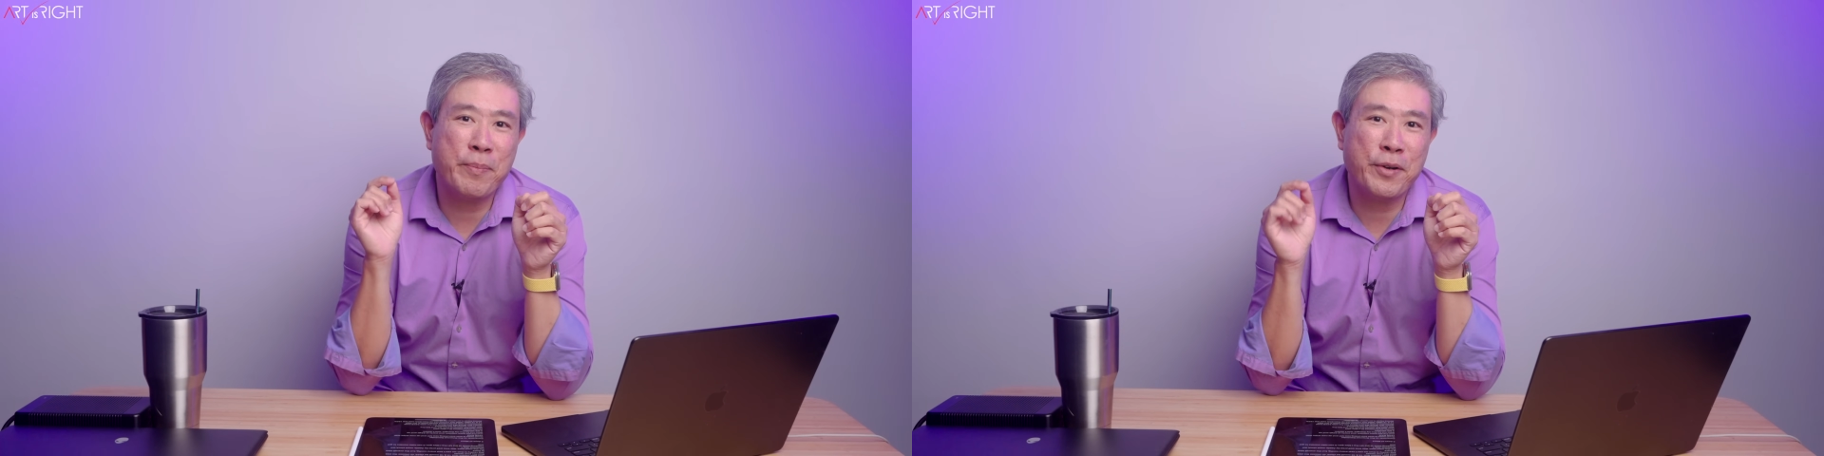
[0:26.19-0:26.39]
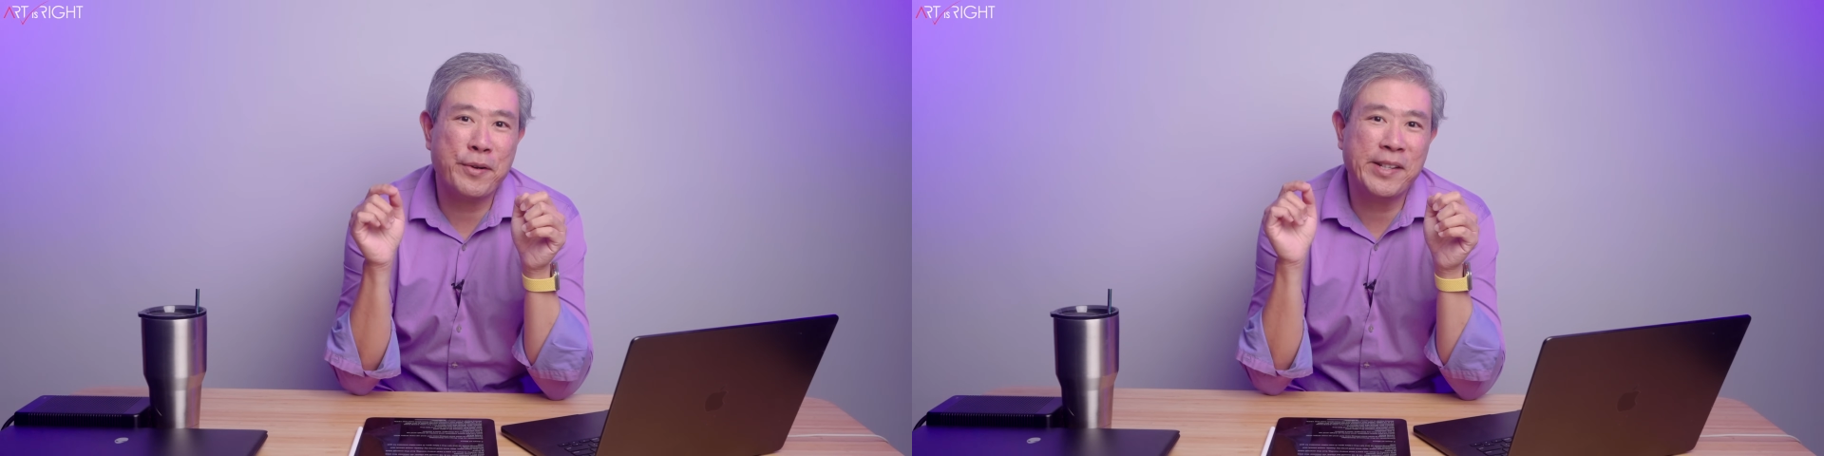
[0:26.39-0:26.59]

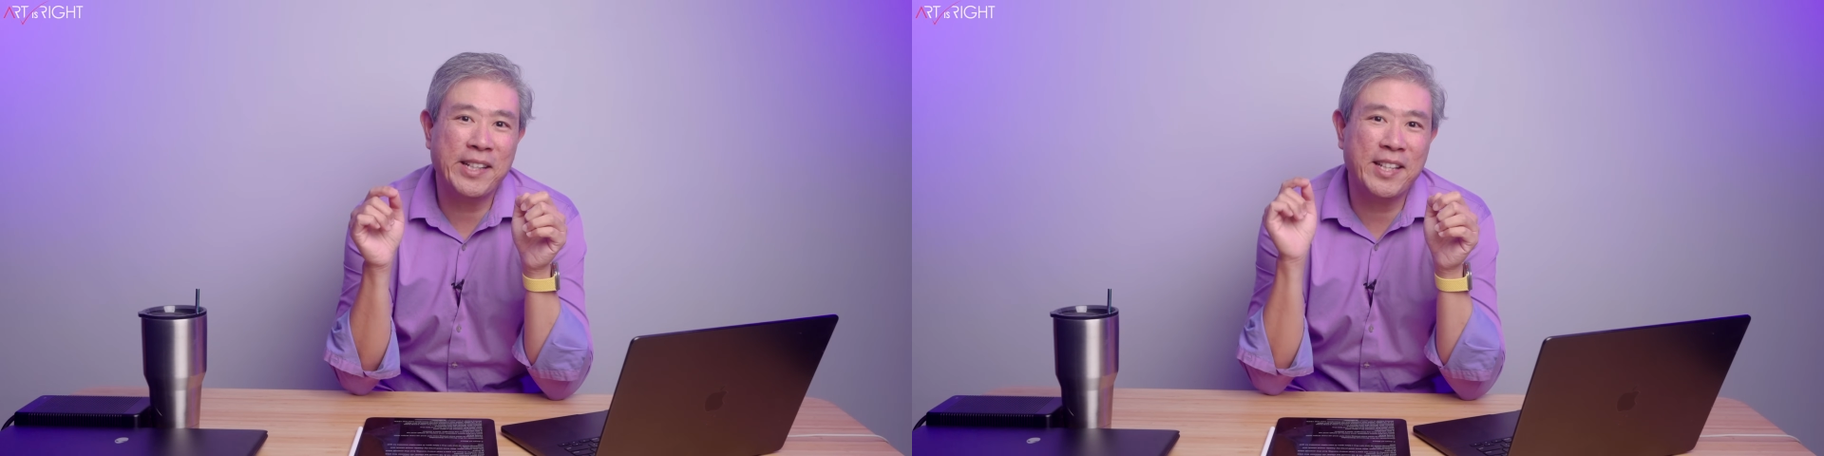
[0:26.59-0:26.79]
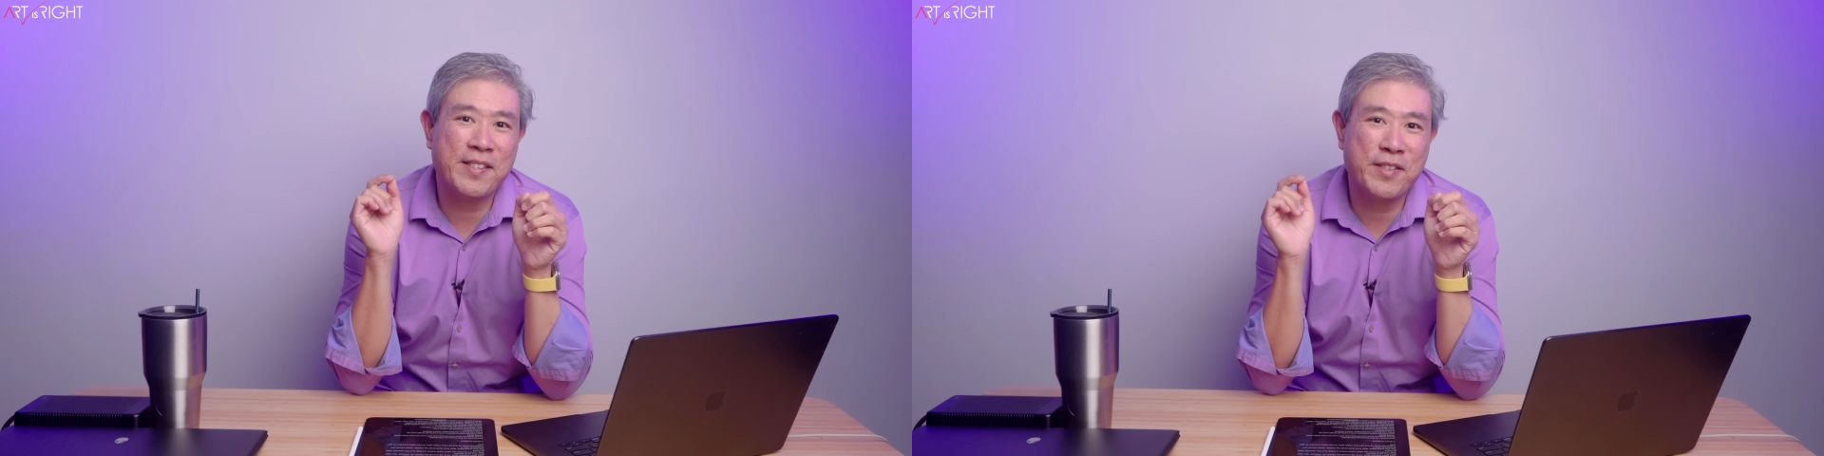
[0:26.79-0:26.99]

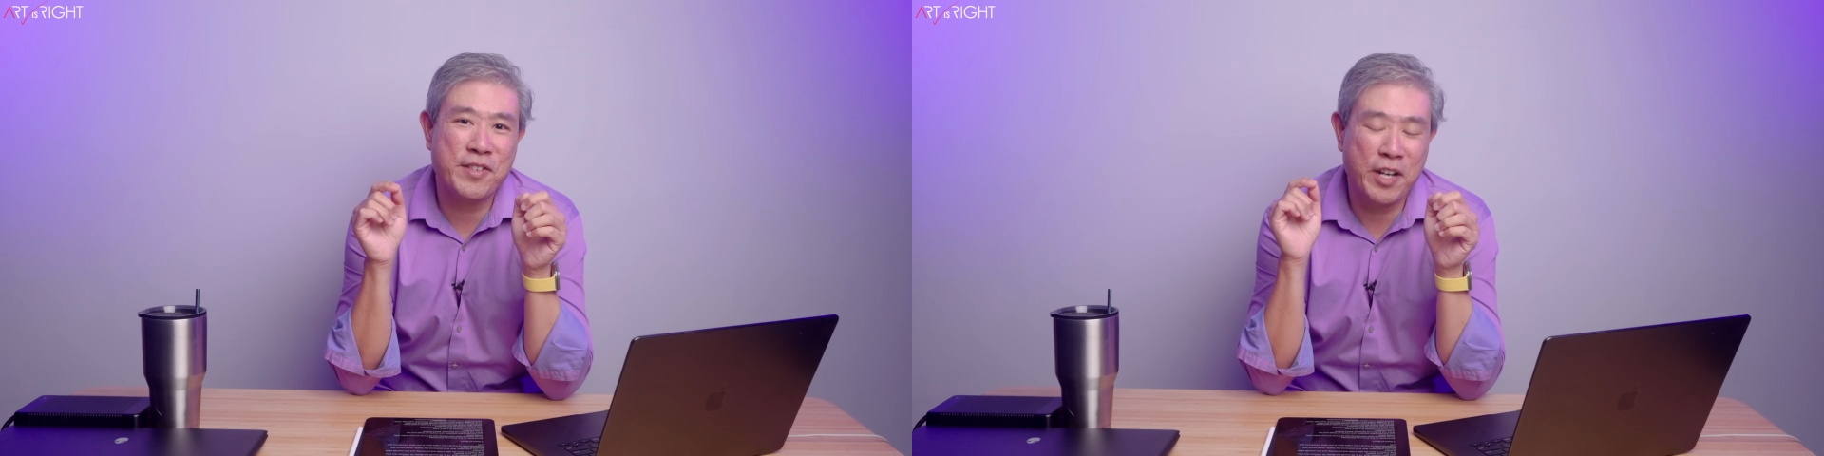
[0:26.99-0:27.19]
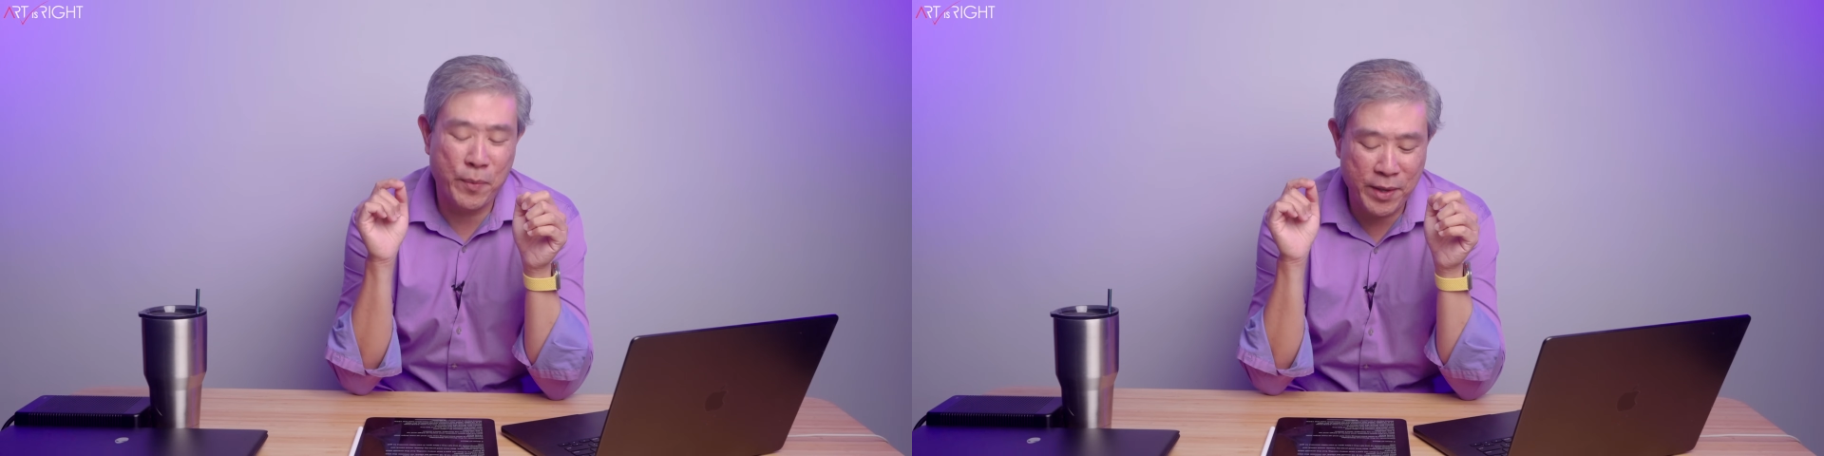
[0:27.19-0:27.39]
priority list to
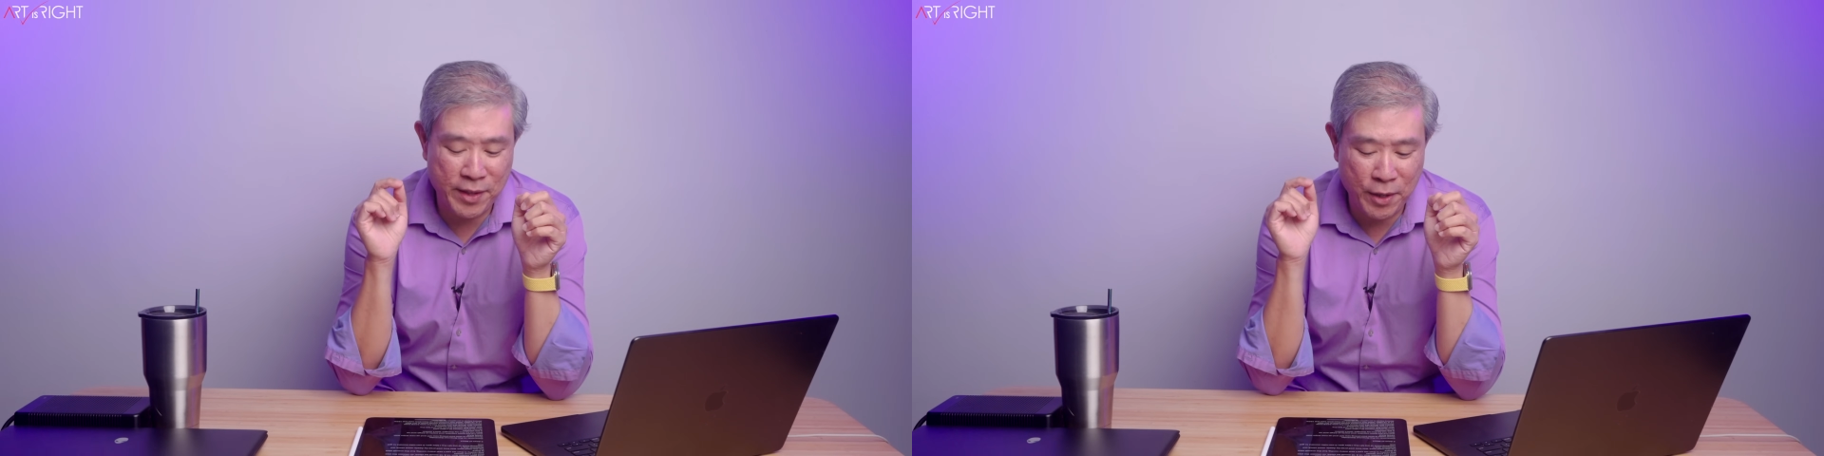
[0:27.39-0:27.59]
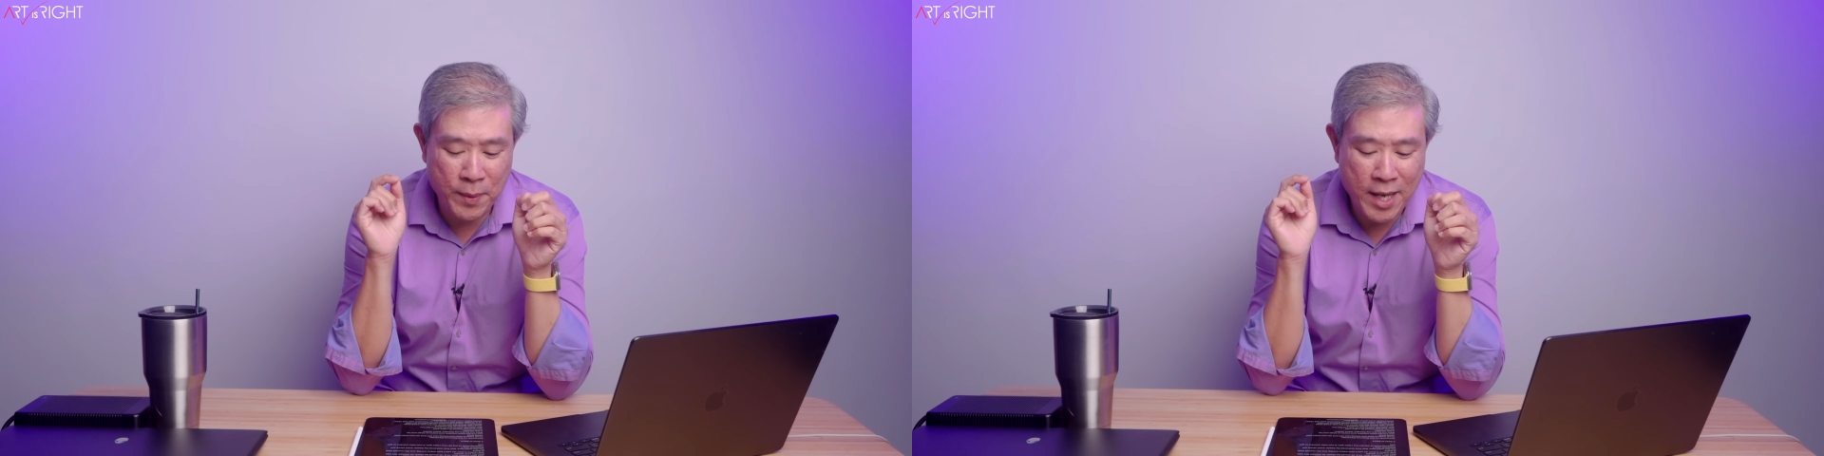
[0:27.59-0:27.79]
share
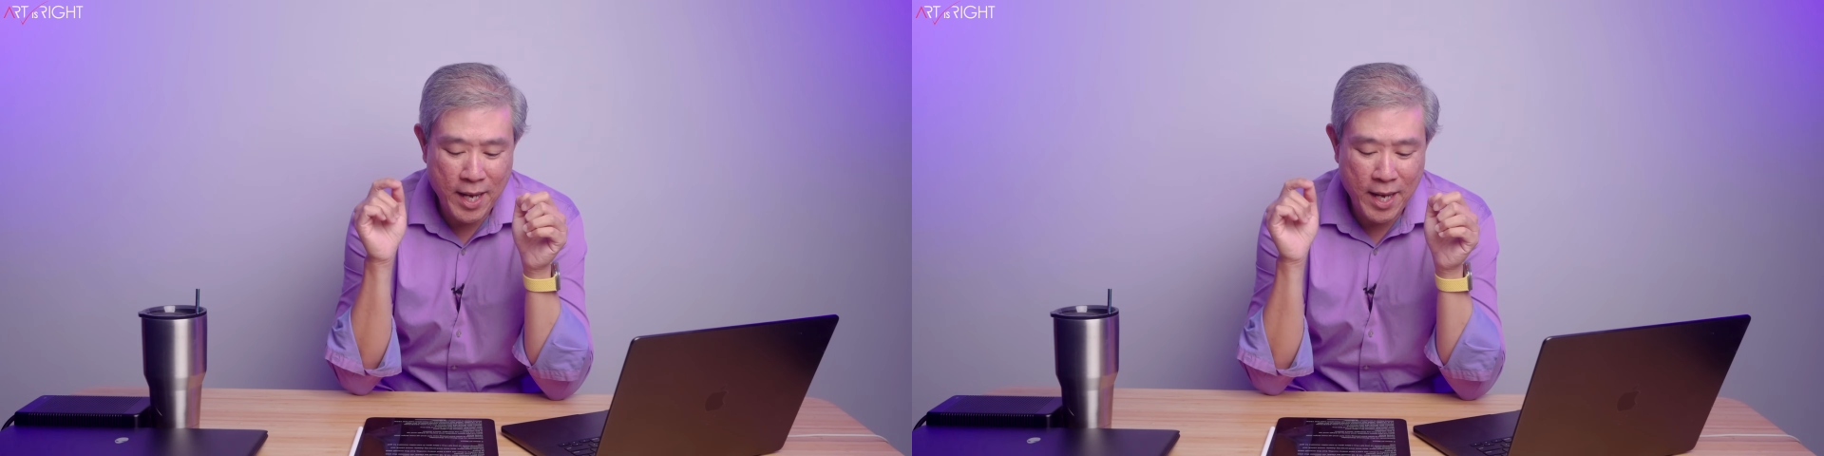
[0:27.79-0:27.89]
with you.